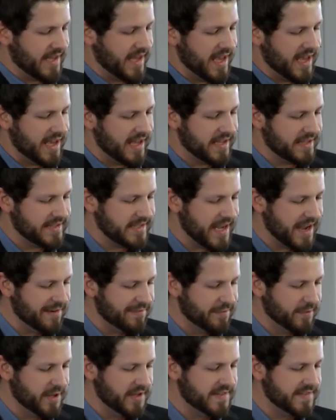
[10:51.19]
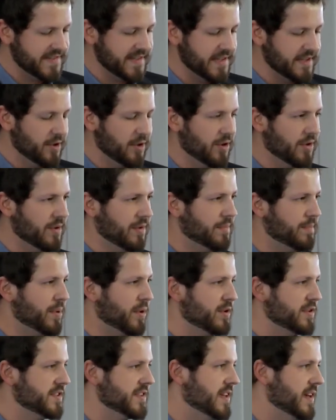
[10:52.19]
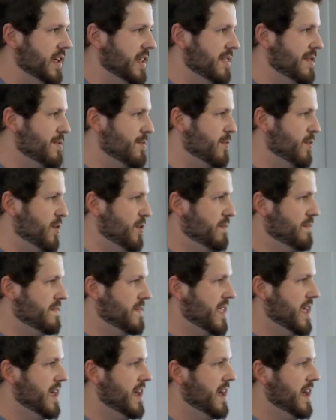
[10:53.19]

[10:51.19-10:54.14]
and every single person in the room